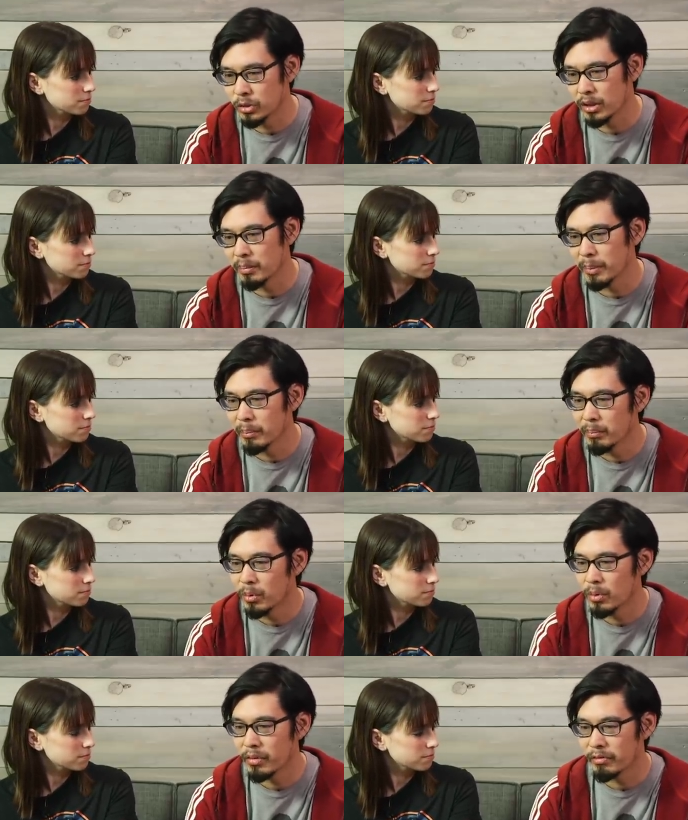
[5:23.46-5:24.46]
Speaker 1: trailer, but
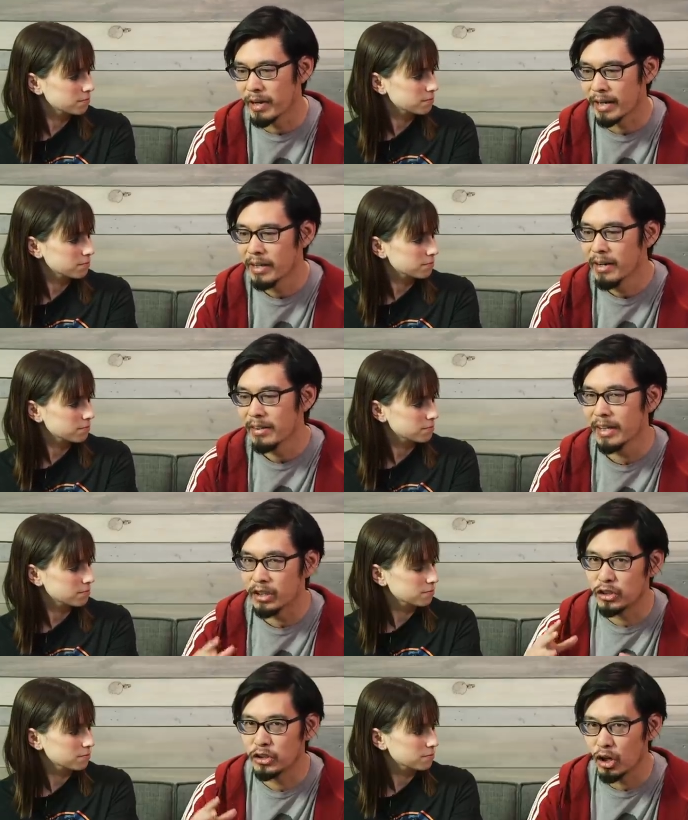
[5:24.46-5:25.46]
more the fact they
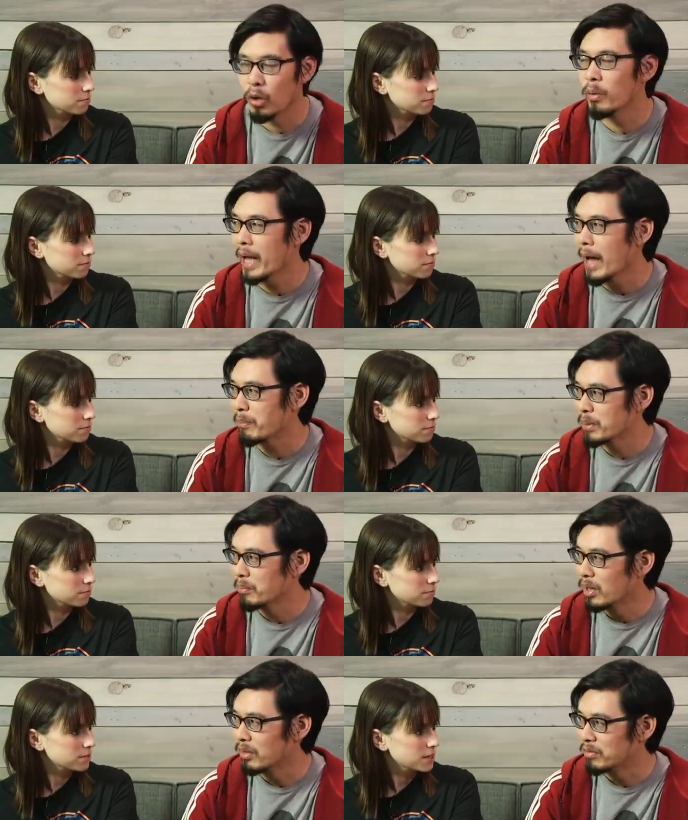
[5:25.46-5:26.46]
show Captain
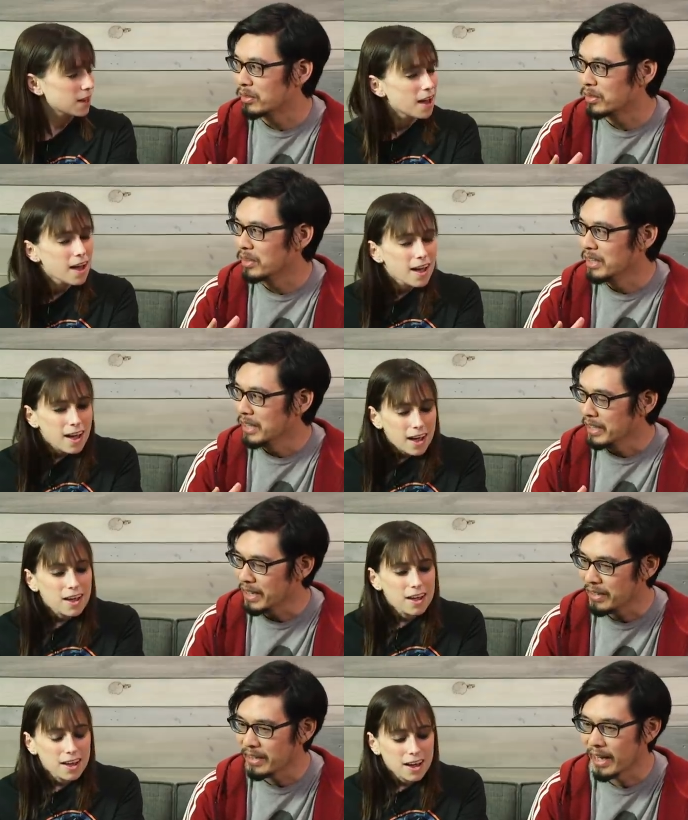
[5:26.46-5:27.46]
Marvel
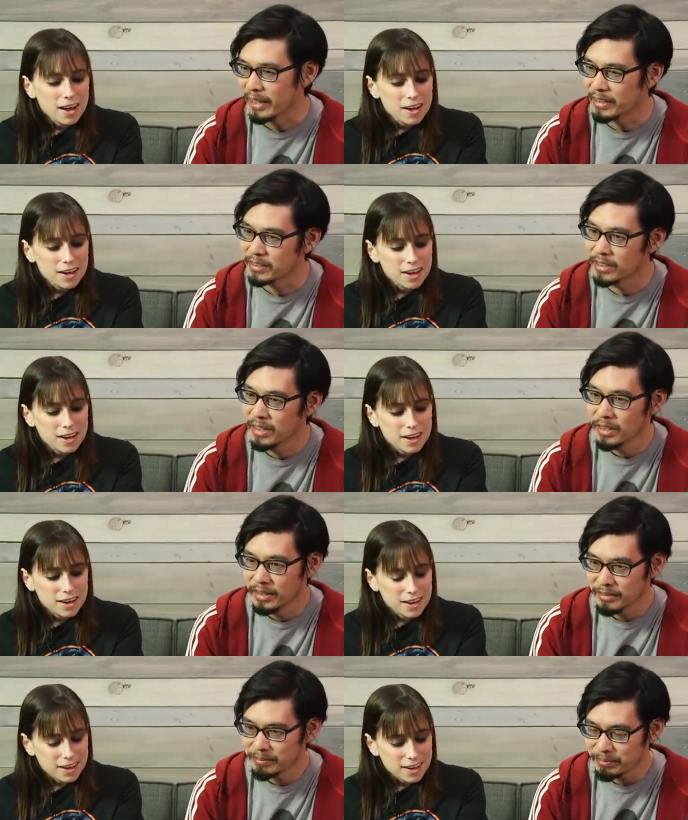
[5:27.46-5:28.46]
in that. Because
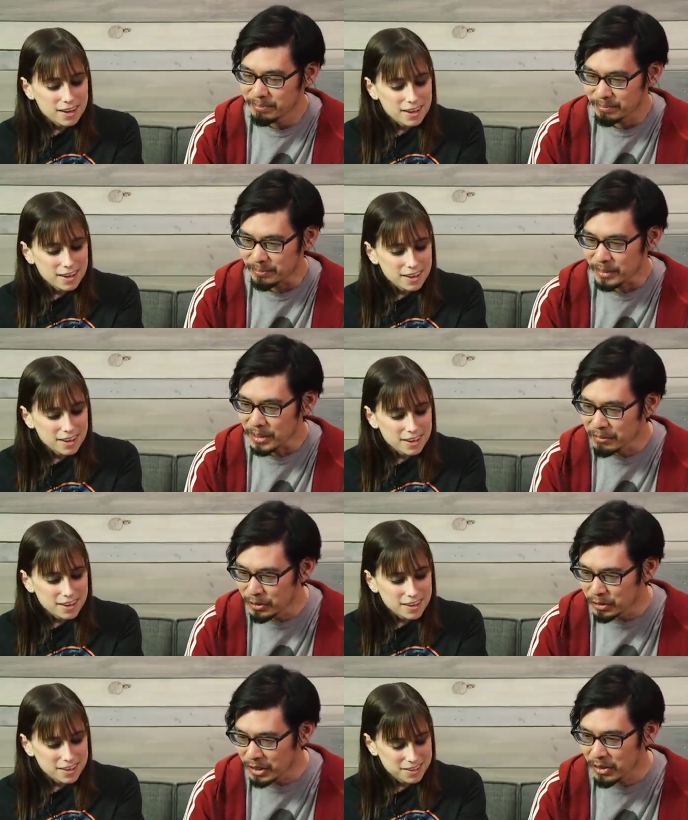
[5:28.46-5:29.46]
if
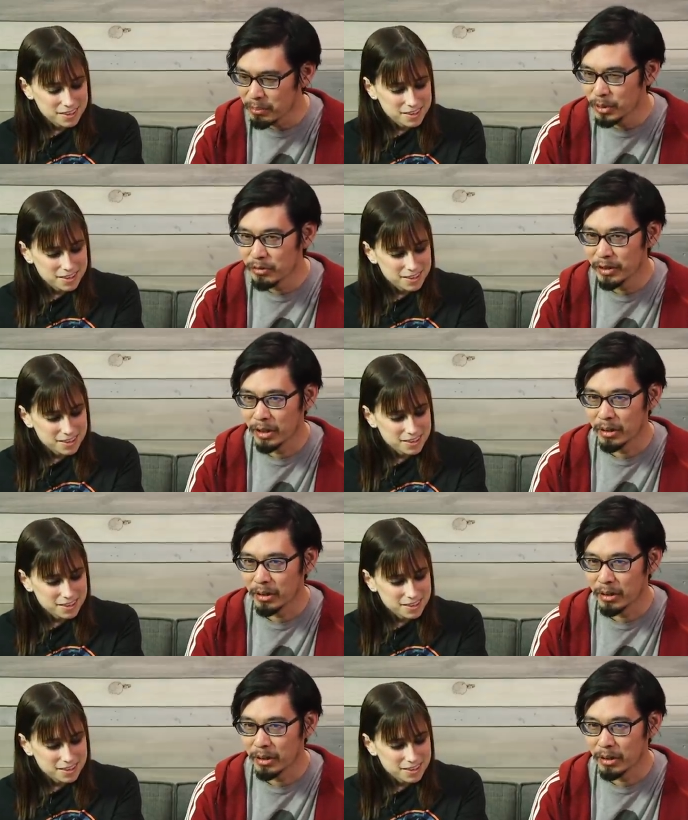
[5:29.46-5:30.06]
you've seen the movie